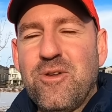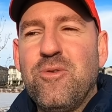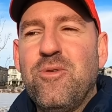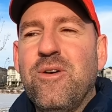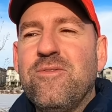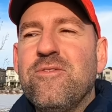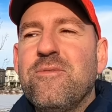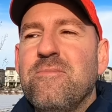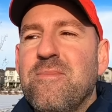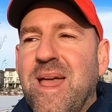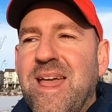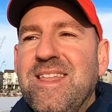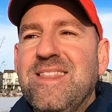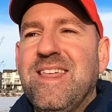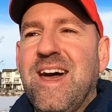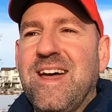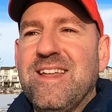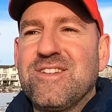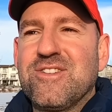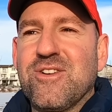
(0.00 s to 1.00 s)
Whoever made
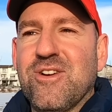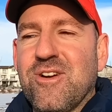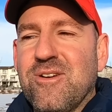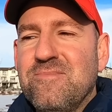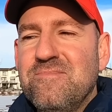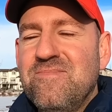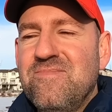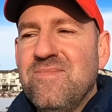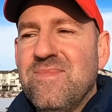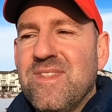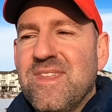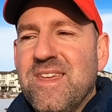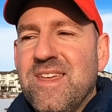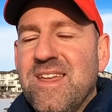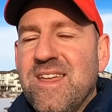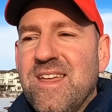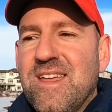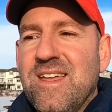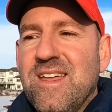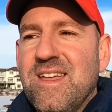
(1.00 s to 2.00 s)
that term,
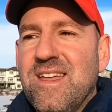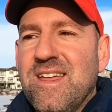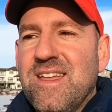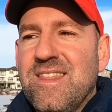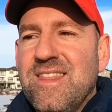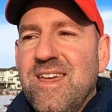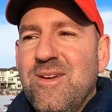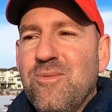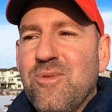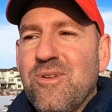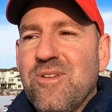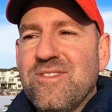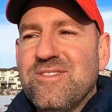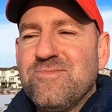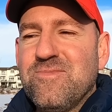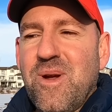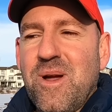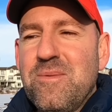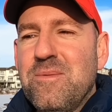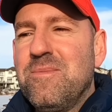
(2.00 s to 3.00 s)
they were
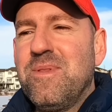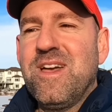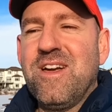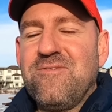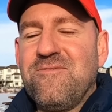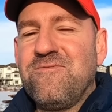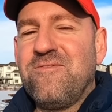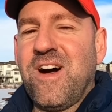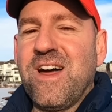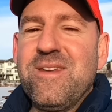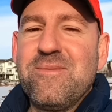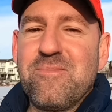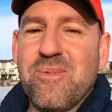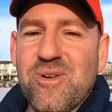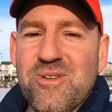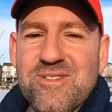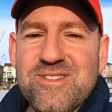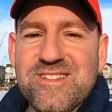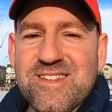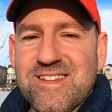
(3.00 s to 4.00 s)
probably a fun
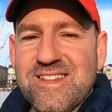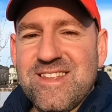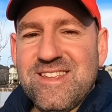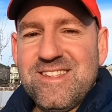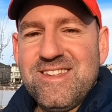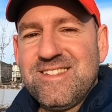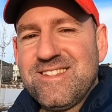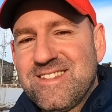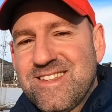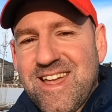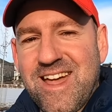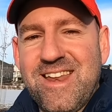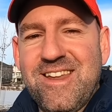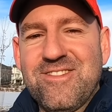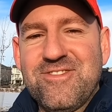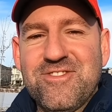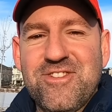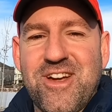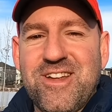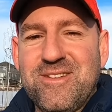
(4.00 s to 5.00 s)
person. They just kind
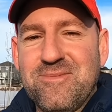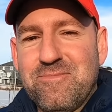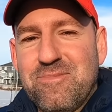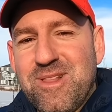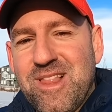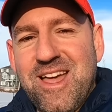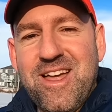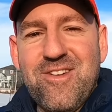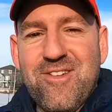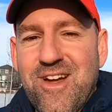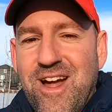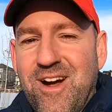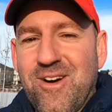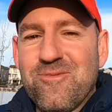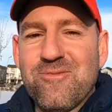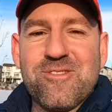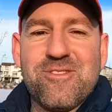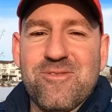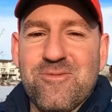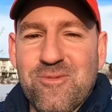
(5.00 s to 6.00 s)
of tried to play
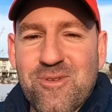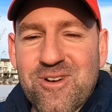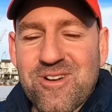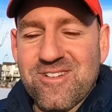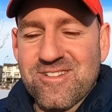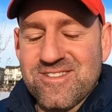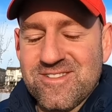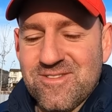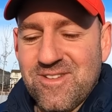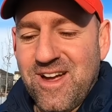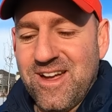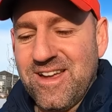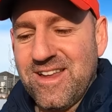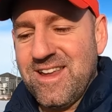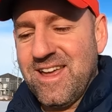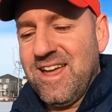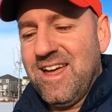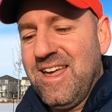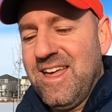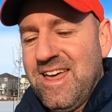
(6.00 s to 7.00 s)
around with the words, right?
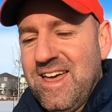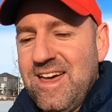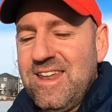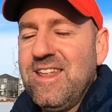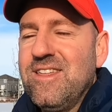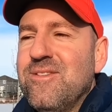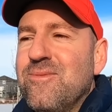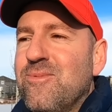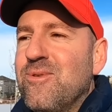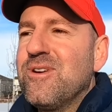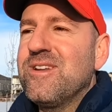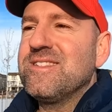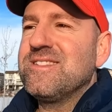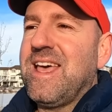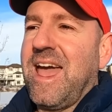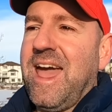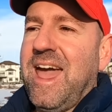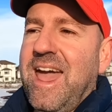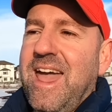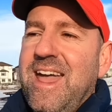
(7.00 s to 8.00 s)
Another word is
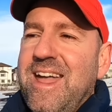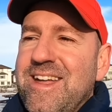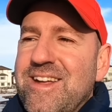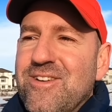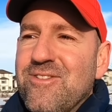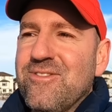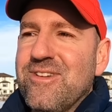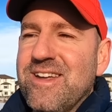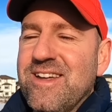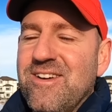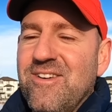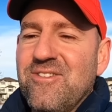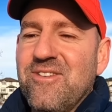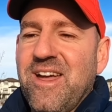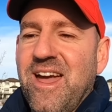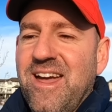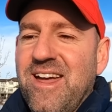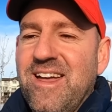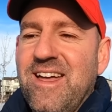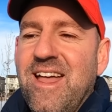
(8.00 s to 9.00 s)
hangry,
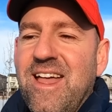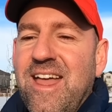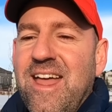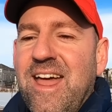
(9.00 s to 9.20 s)
okay?